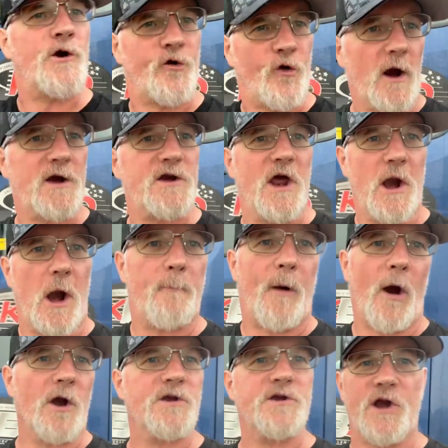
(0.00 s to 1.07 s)
trucks and our
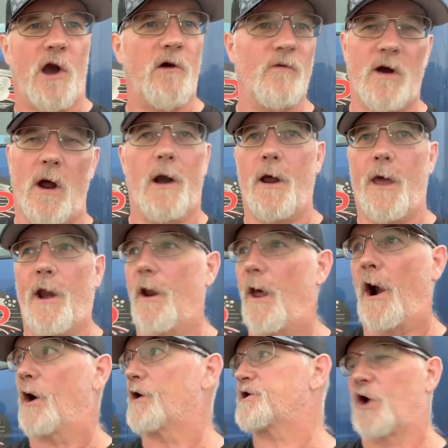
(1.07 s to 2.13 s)
parts and
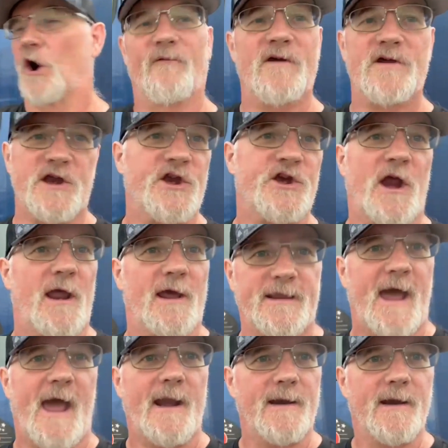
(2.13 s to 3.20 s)
our service and shit like
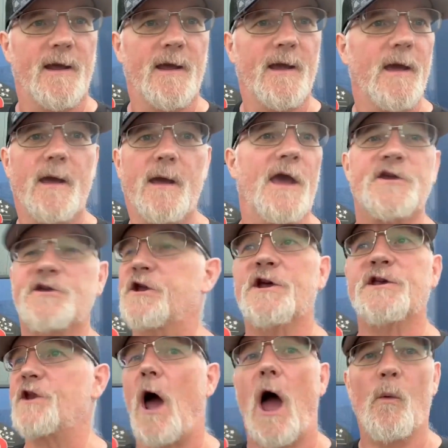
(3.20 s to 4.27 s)
that. It's
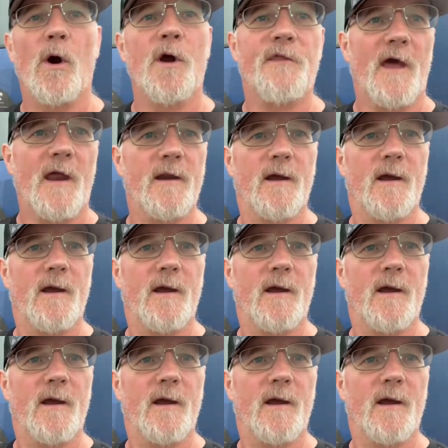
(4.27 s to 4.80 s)
just not worth it.